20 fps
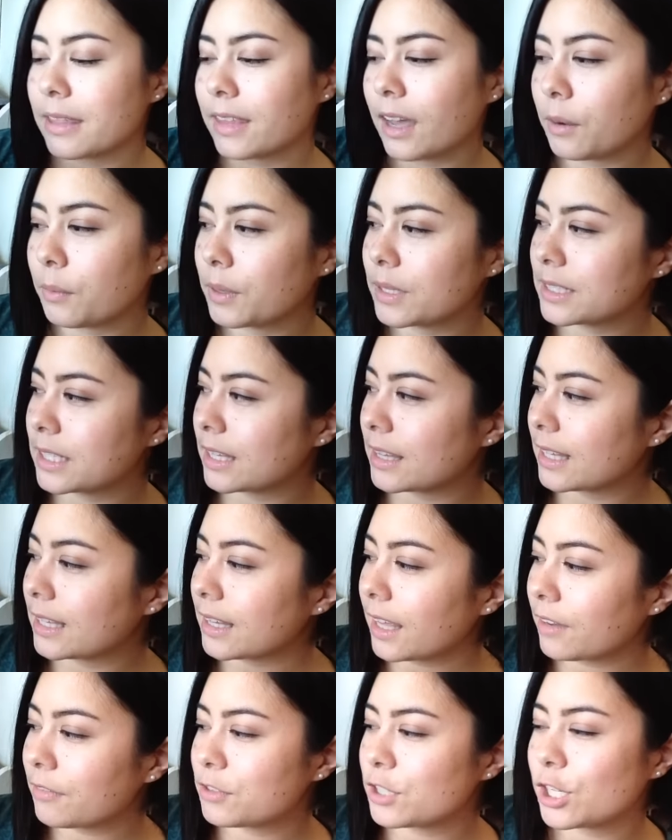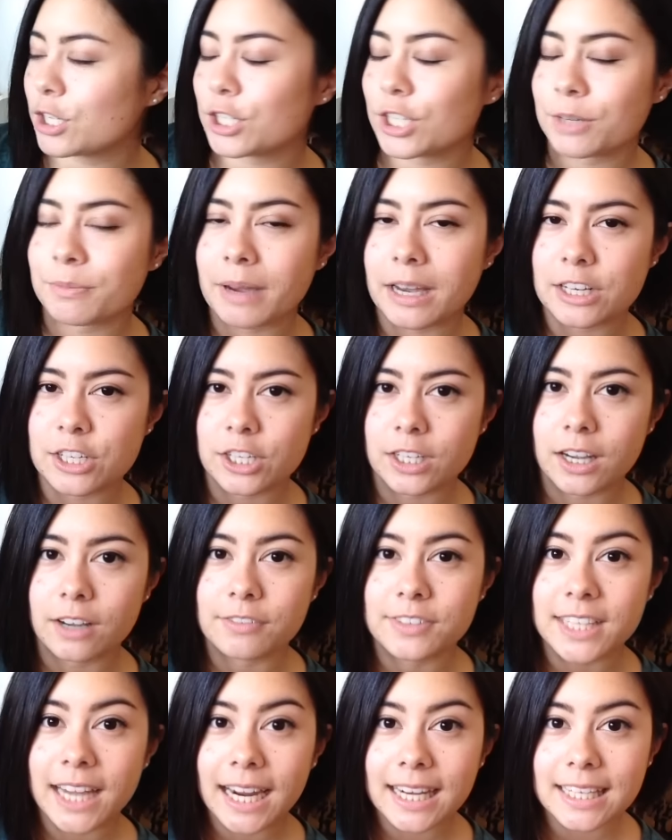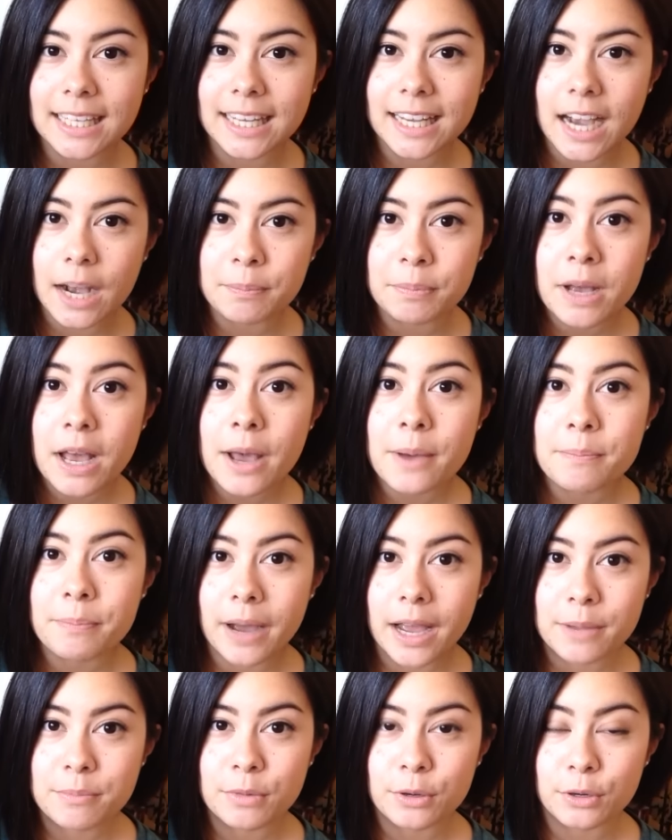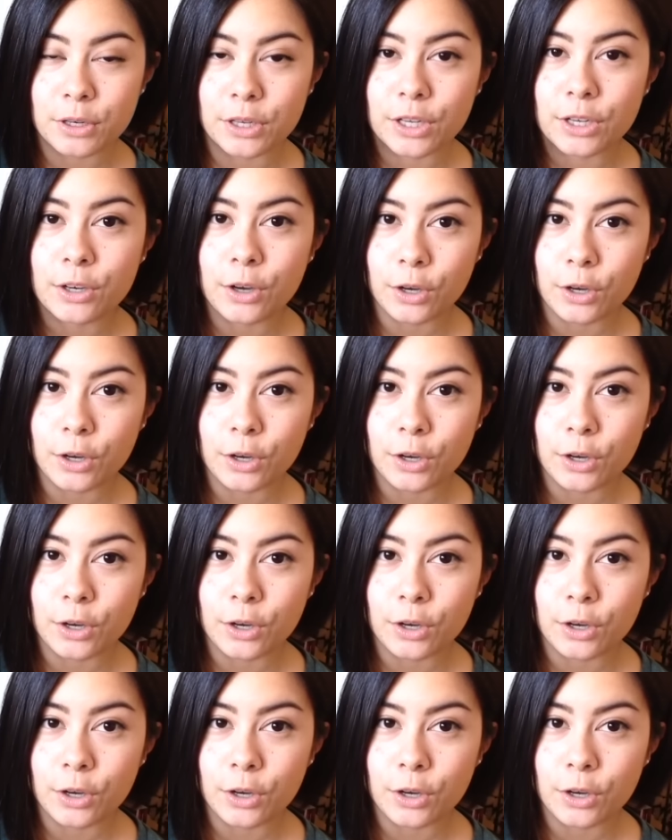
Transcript: and that was The Life-Changing Magic of Tidying Up by Marie